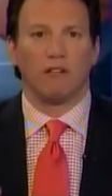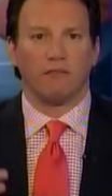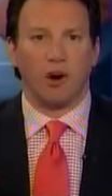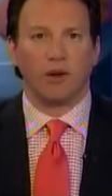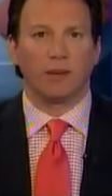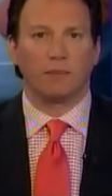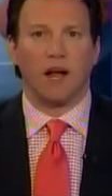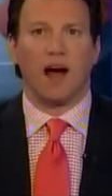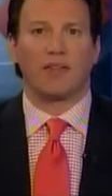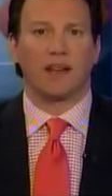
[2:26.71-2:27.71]
voting
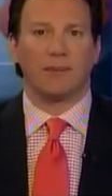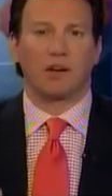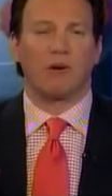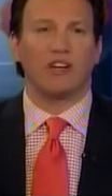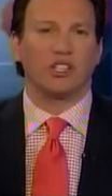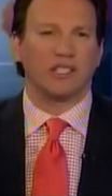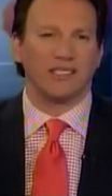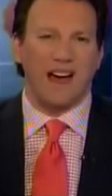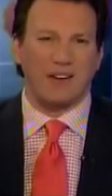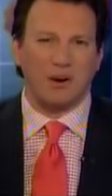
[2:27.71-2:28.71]
bloc, that immigration is
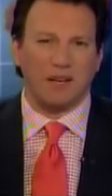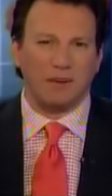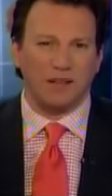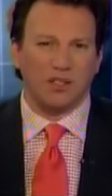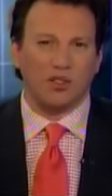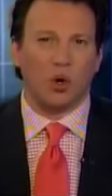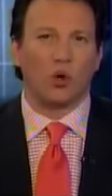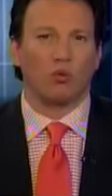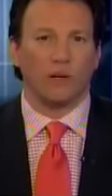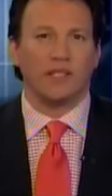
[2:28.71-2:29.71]
not going to be the
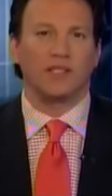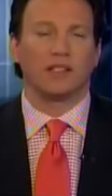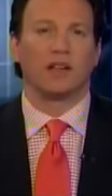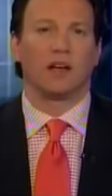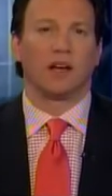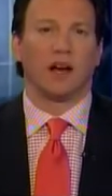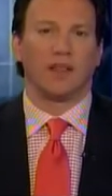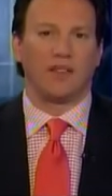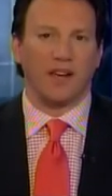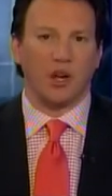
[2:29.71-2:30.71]
sole reason
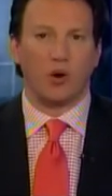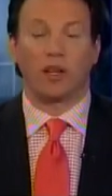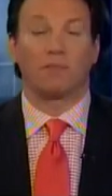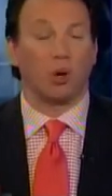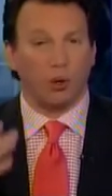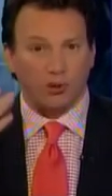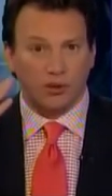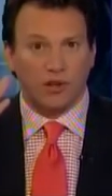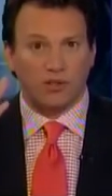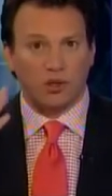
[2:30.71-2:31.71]
that they go to the polls
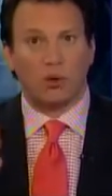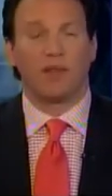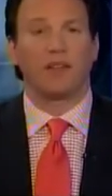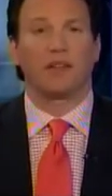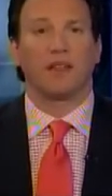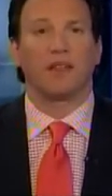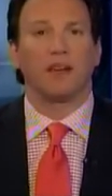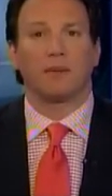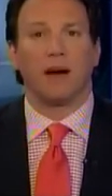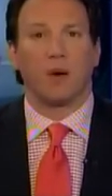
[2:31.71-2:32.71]
or the sole thing that they
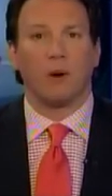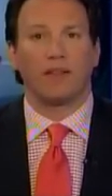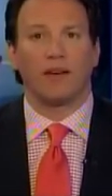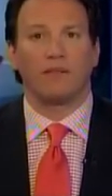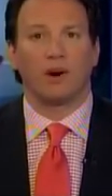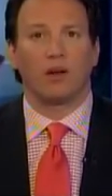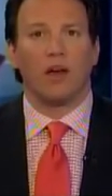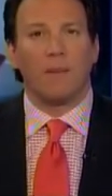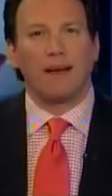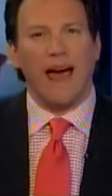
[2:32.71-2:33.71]
think about when they vote.
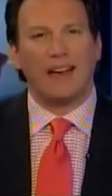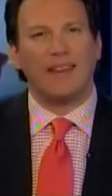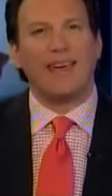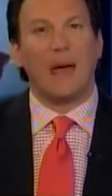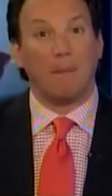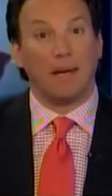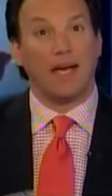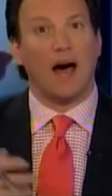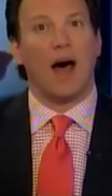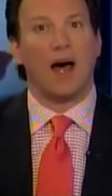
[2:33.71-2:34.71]
But how do they get
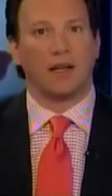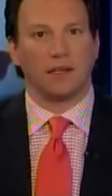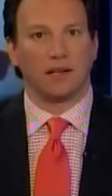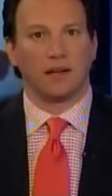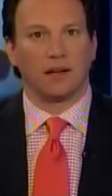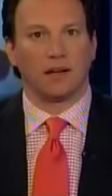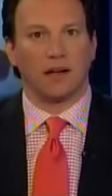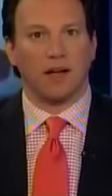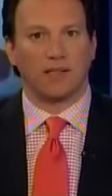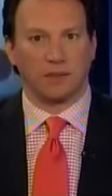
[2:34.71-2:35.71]
beyond
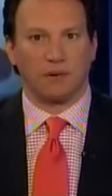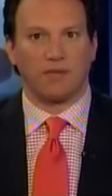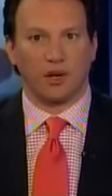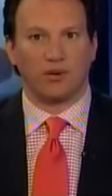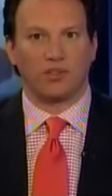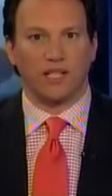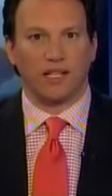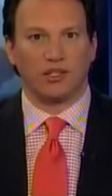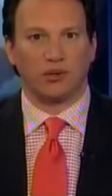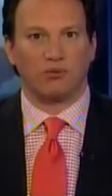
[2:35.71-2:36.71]
some of those
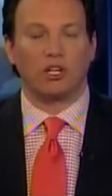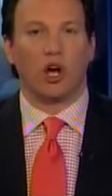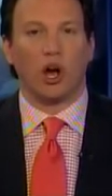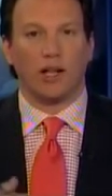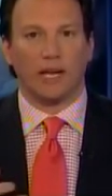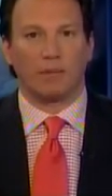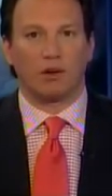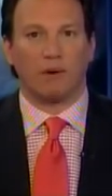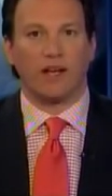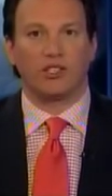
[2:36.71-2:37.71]
issues regarding
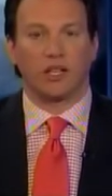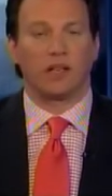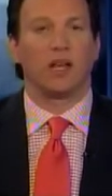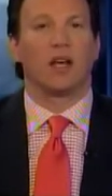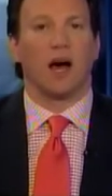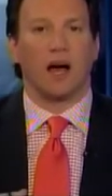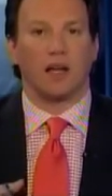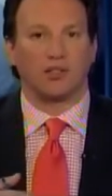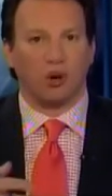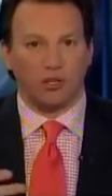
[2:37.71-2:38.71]
immigration,
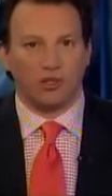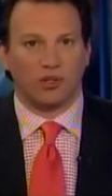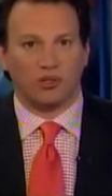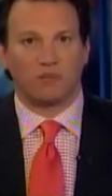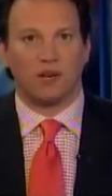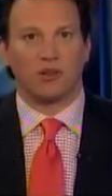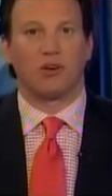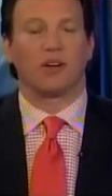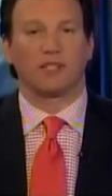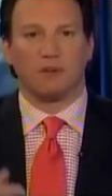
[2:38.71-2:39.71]
Sonia
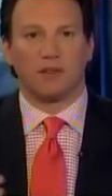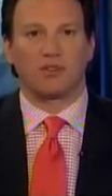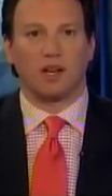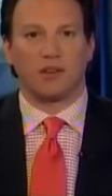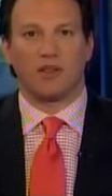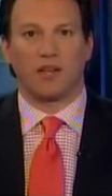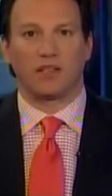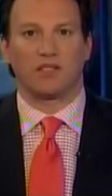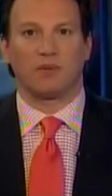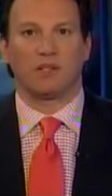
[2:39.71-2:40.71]
Sotomayor, and some of those other
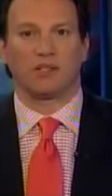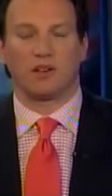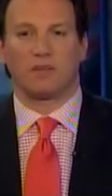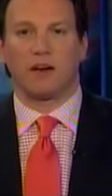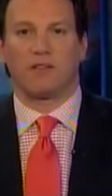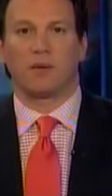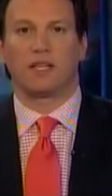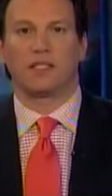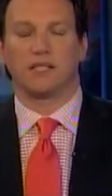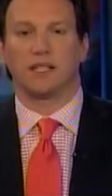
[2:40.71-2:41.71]
things that we just heard about from
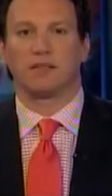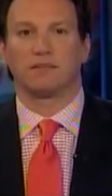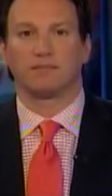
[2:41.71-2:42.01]
Alicia?